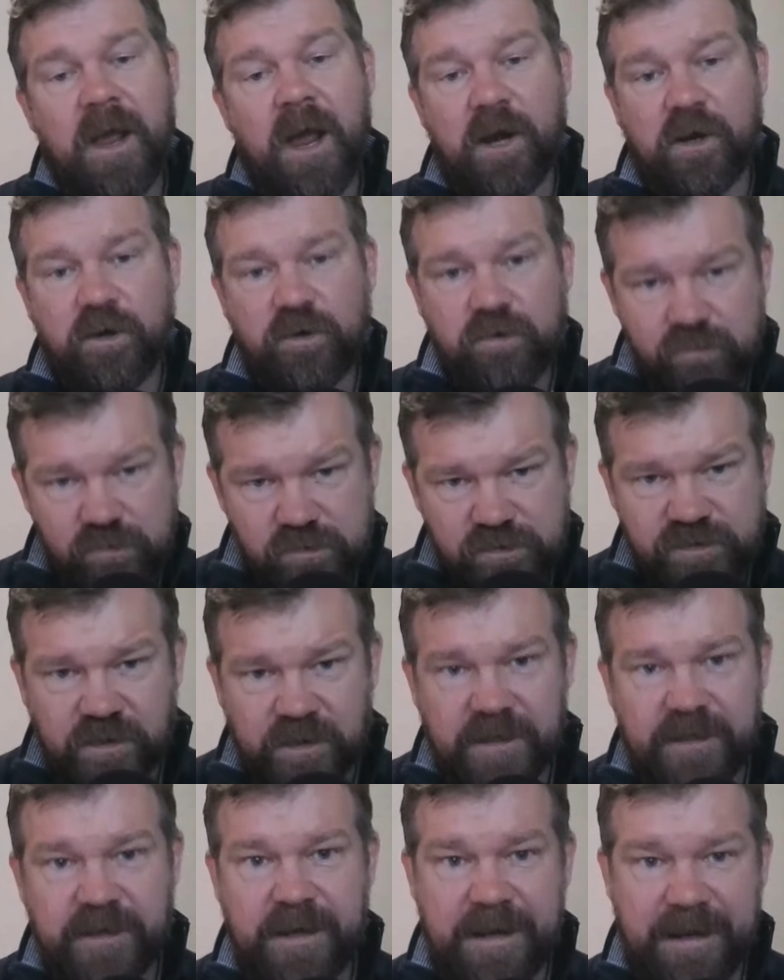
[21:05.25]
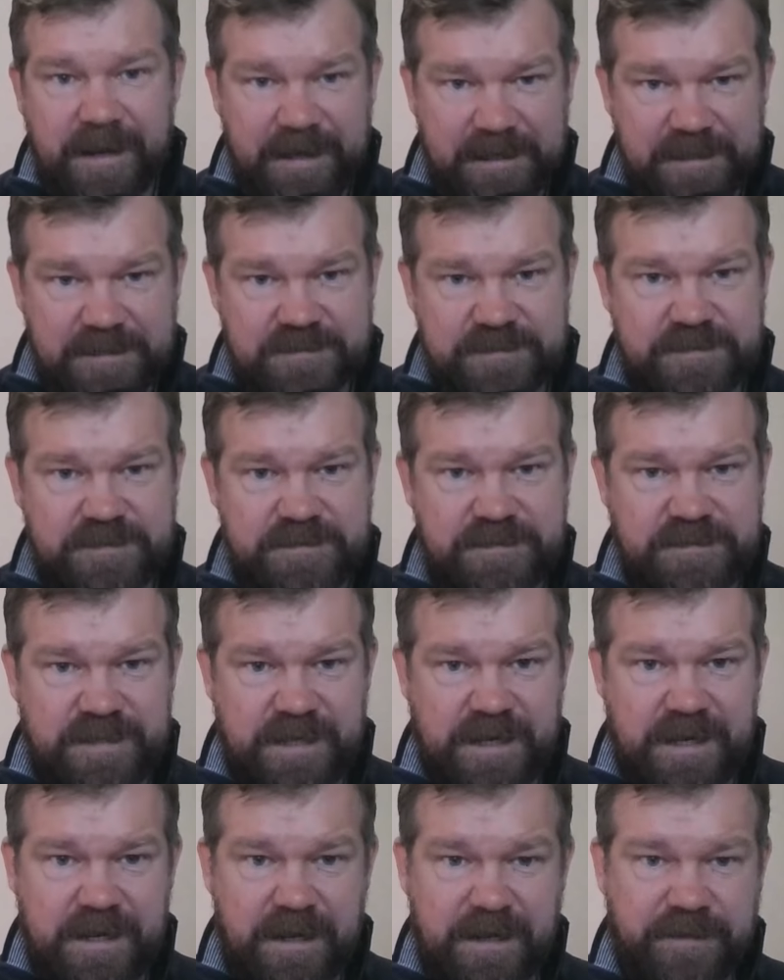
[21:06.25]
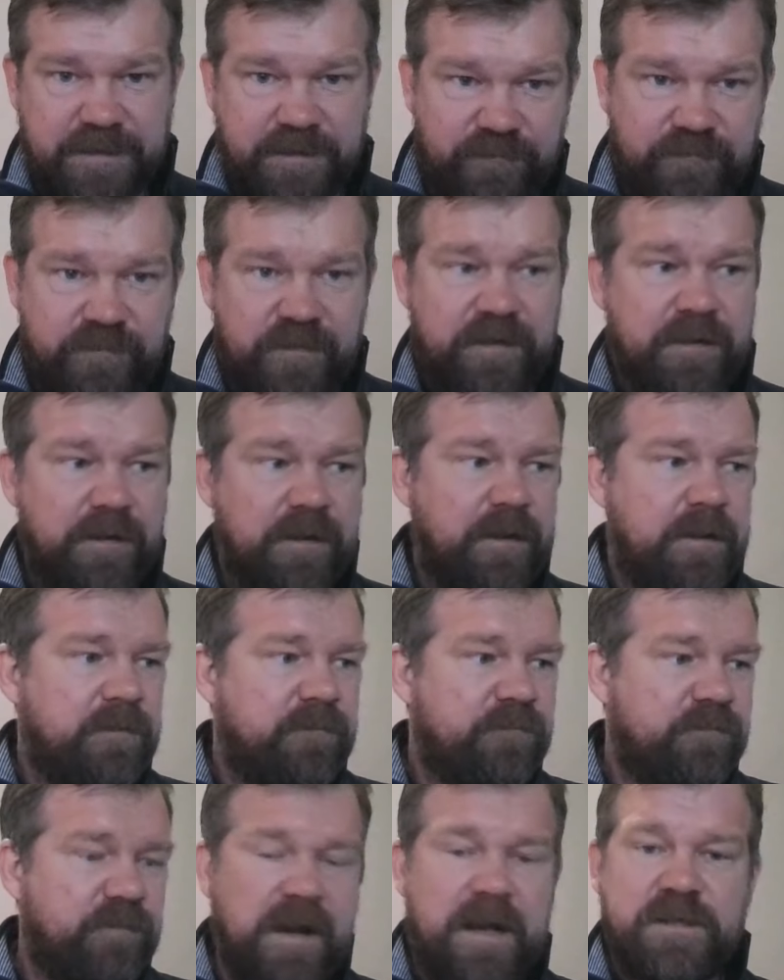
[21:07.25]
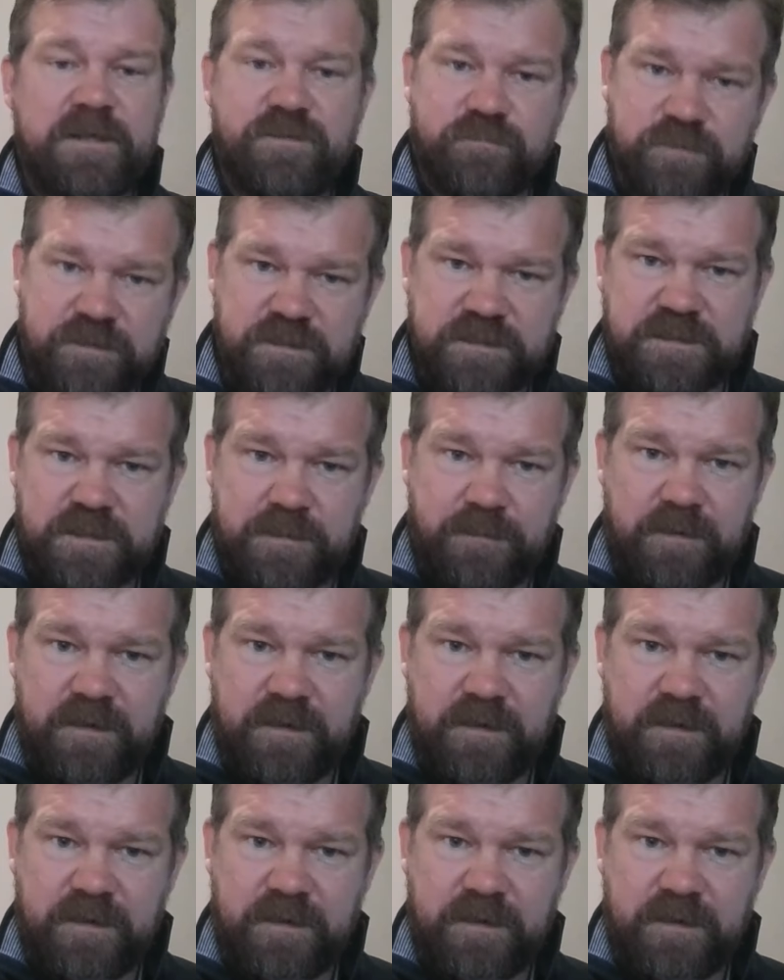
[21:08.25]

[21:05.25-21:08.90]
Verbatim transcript: And crucially, it exists in a different financial system.